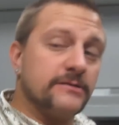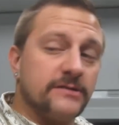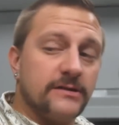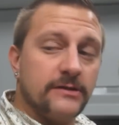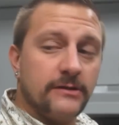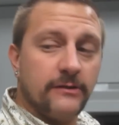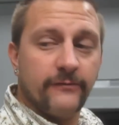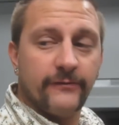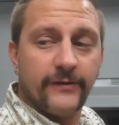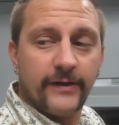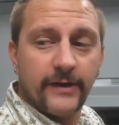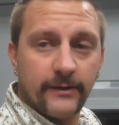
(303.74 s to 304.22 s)
a
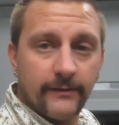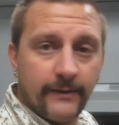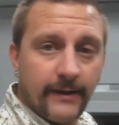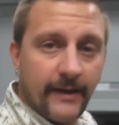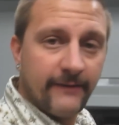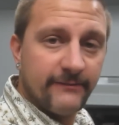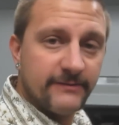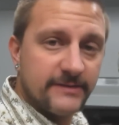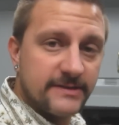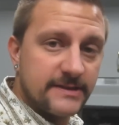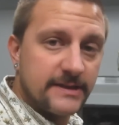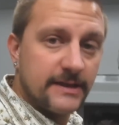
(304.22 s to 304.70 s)
new video I
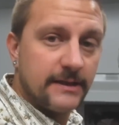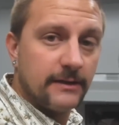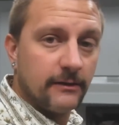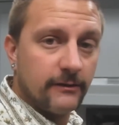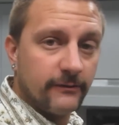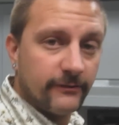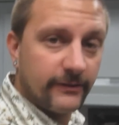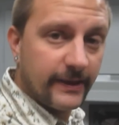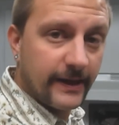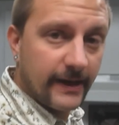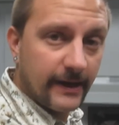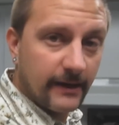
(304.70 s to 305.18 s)
haven't seen
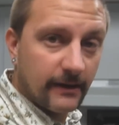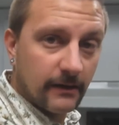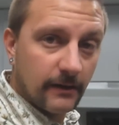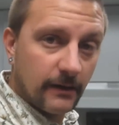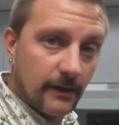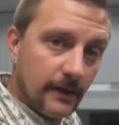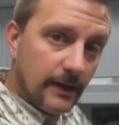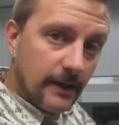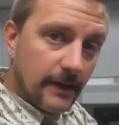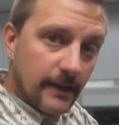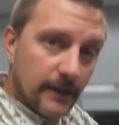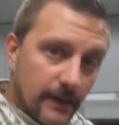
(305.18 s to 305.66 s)
over there.
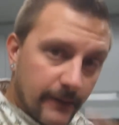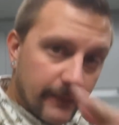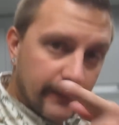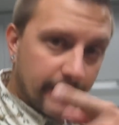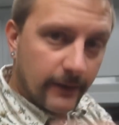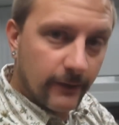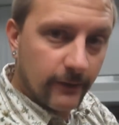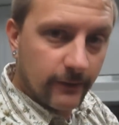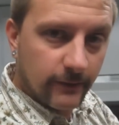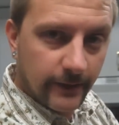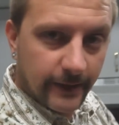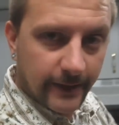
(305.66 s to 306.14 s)
Let me
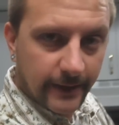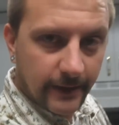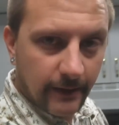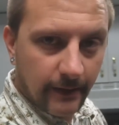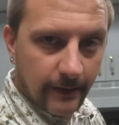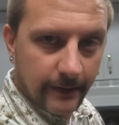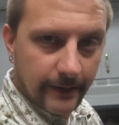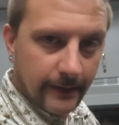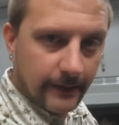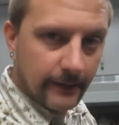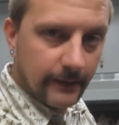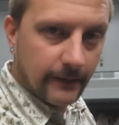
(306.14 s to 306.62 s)
go click
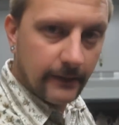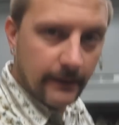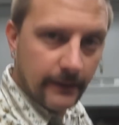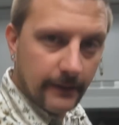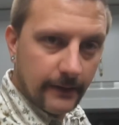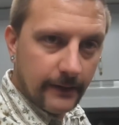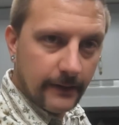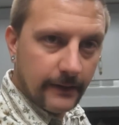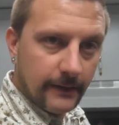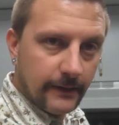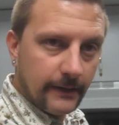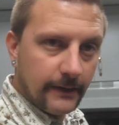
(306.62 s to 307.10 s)
on it.
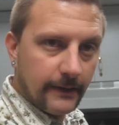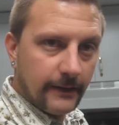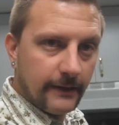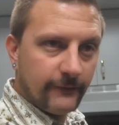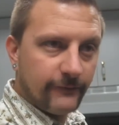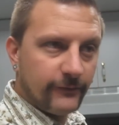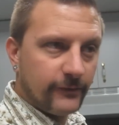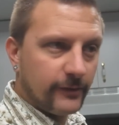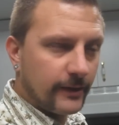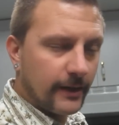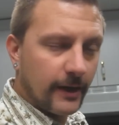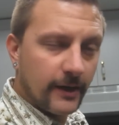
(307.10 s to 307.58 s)

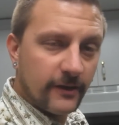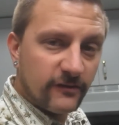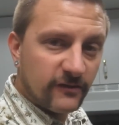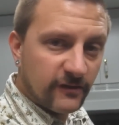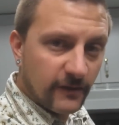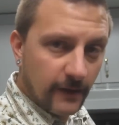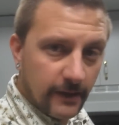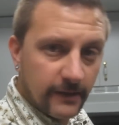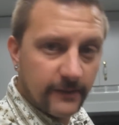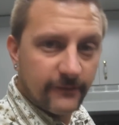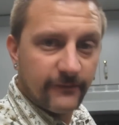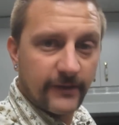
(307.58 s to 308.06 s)
If you guys
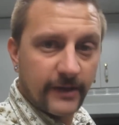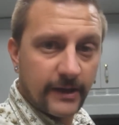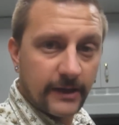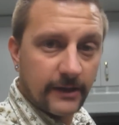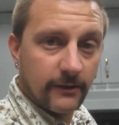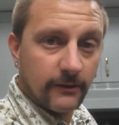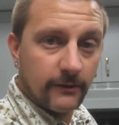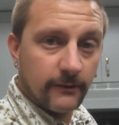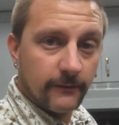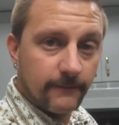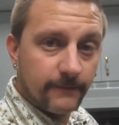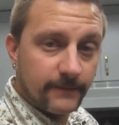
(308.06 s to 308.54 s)
saw the
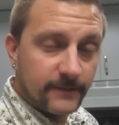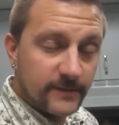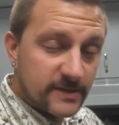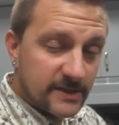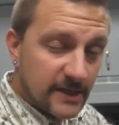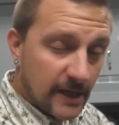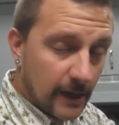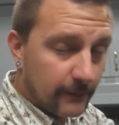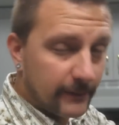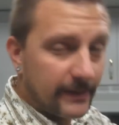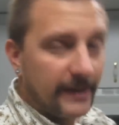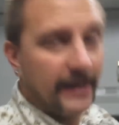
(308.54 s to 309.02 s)
video,
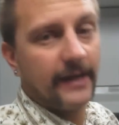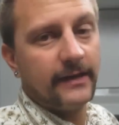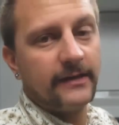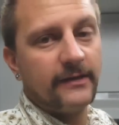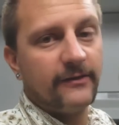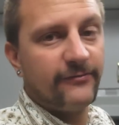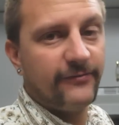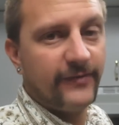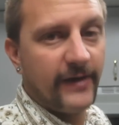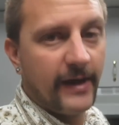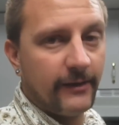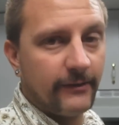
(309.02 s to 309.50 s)
tell me how
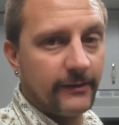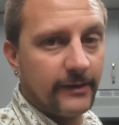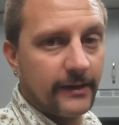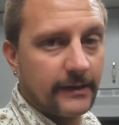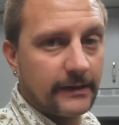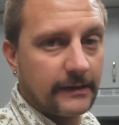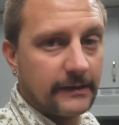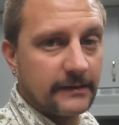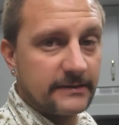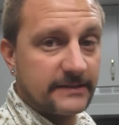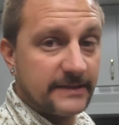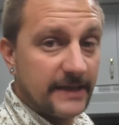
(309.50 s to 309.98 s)
you found it,
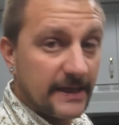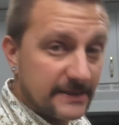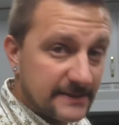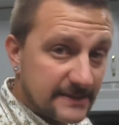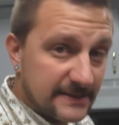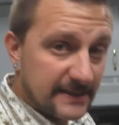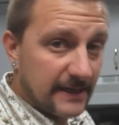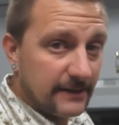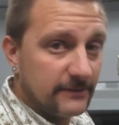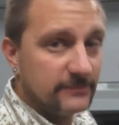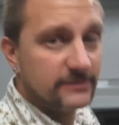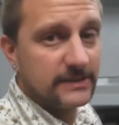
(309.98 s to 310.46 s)
because that
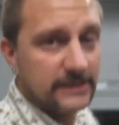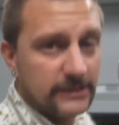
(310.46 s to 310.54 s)
sounds